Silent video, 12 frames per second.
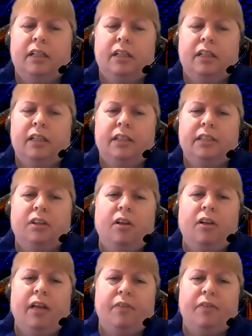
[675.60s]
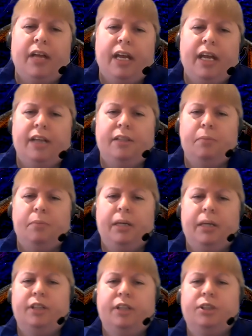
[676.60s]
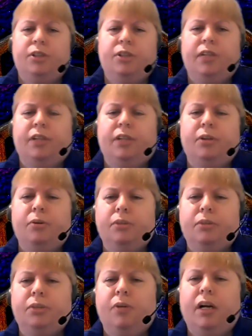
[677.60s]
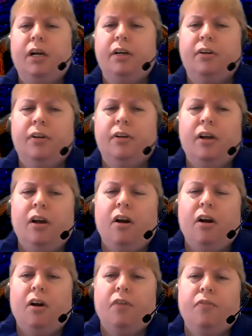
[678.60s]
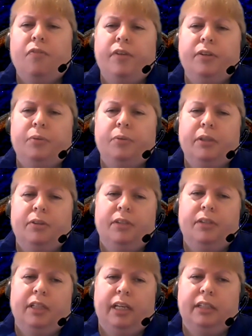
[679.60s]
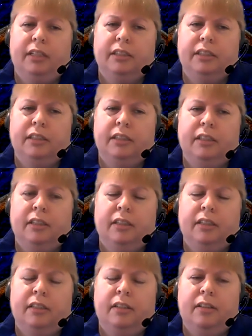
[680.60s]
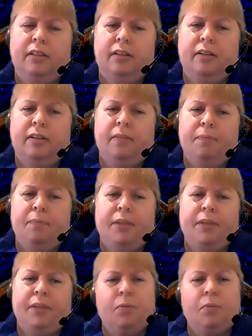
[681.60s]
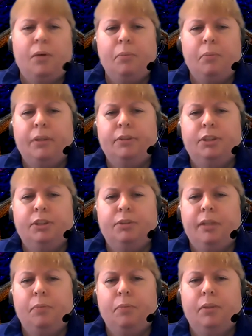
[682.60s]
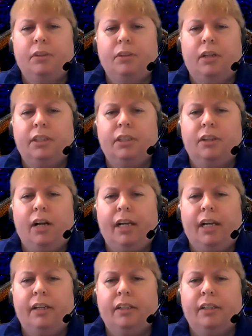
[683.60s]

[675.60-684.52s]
Let's all have a hand in making sure that those who hunger are filled with good things, and that one mother's dream will not die.